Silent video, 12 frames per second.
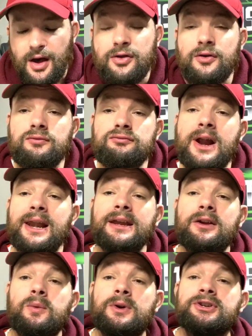
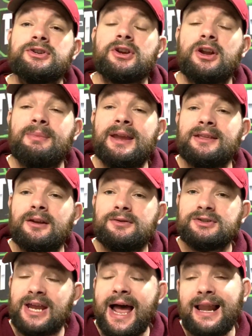relic, which is going to make those
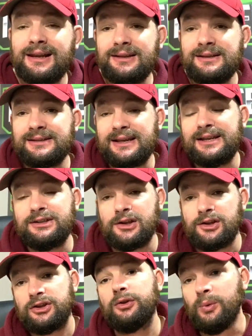talons into
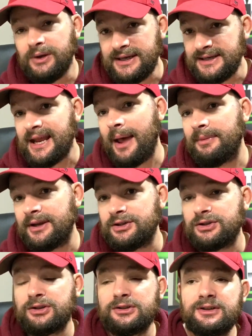3
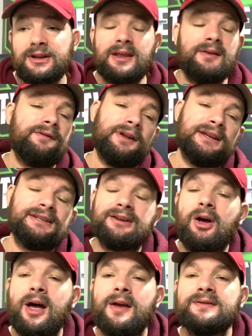damage. So they're the funny
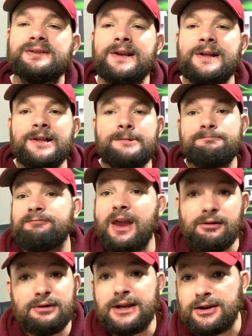scythes.
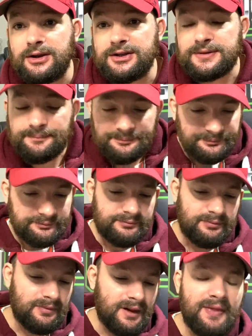They're really good.
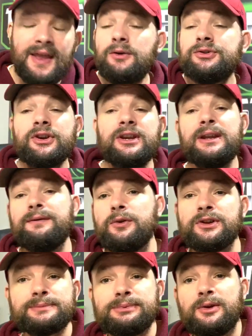They also can give you
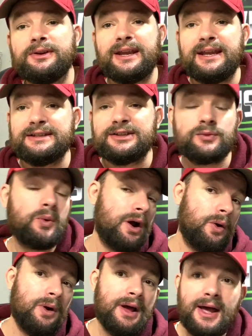exploding hits as
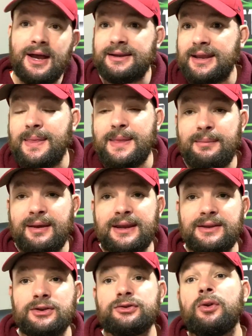well. Again, they're
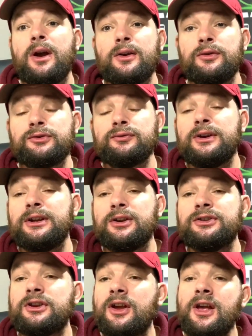making the Trygons really
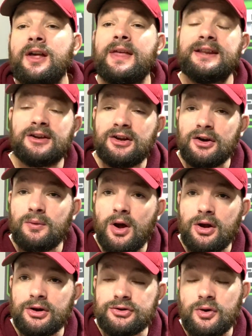good. So that's only going to
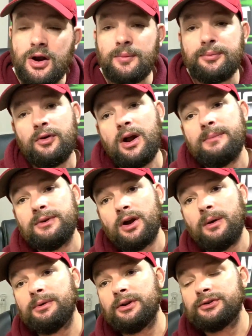work on a Trigon Prime. You
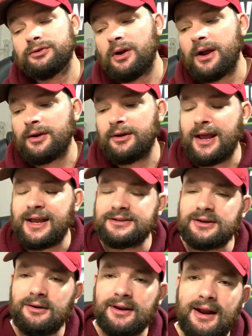can't put on a Trygon. It has to
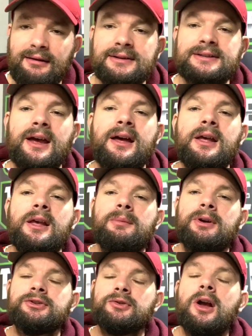go on a character.
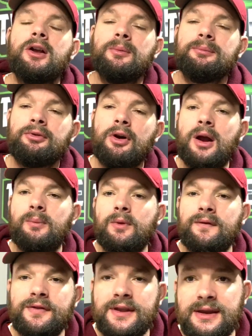But Trigon Prime
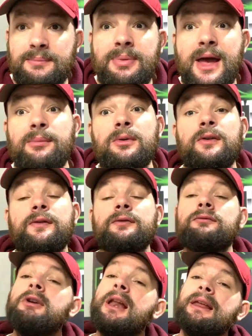with the Behemoth
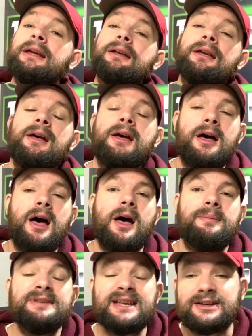relic
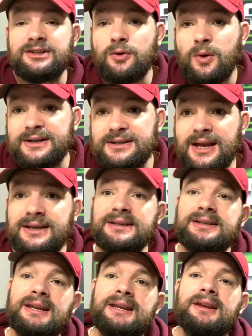is actually quite
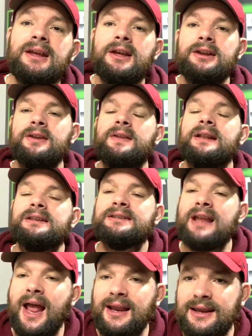tasty. You're then
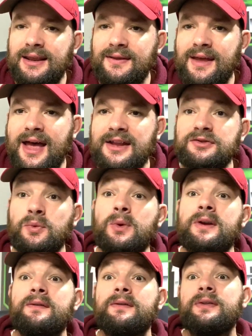stacking that
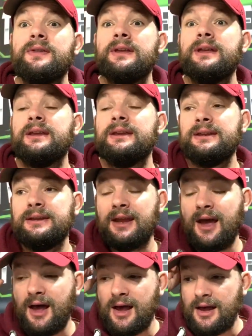with the
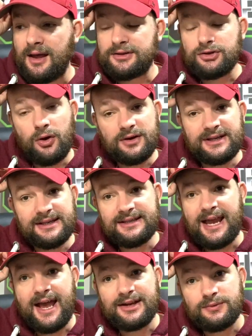Toxin
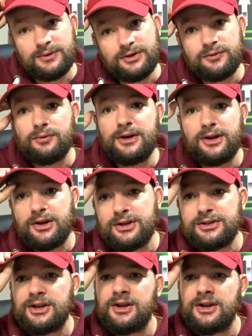Sacs, which is really good,